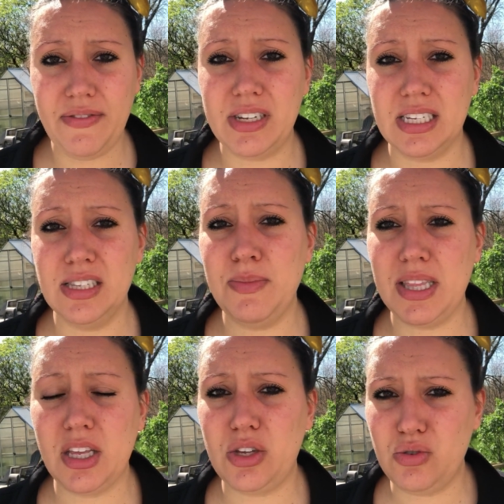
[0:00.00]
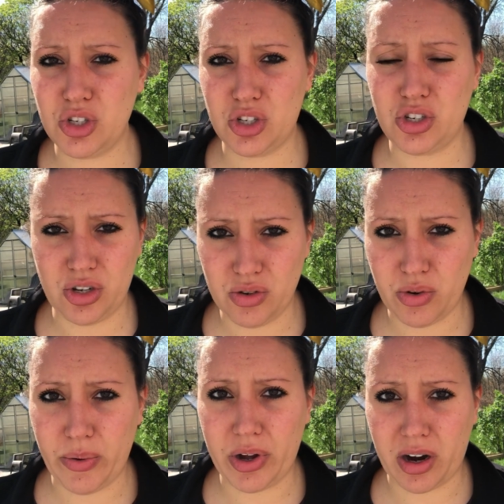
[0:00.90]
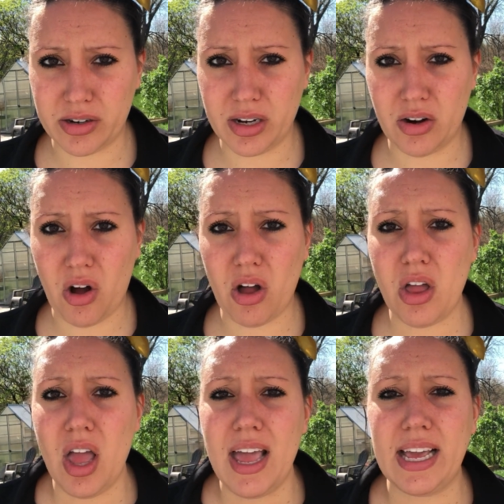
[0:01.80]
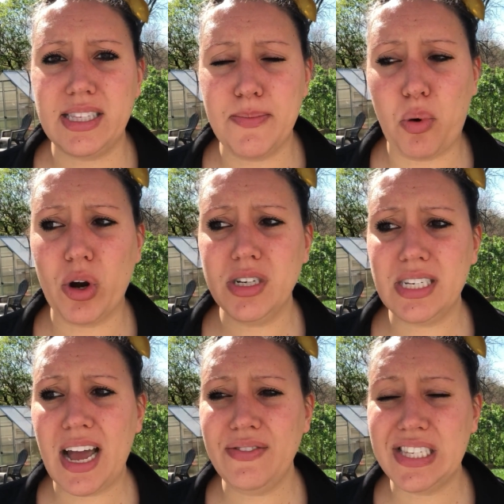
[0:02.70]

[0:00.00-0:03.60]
it doesn't mean that you just shouldn't grow a garden at all. It's important to have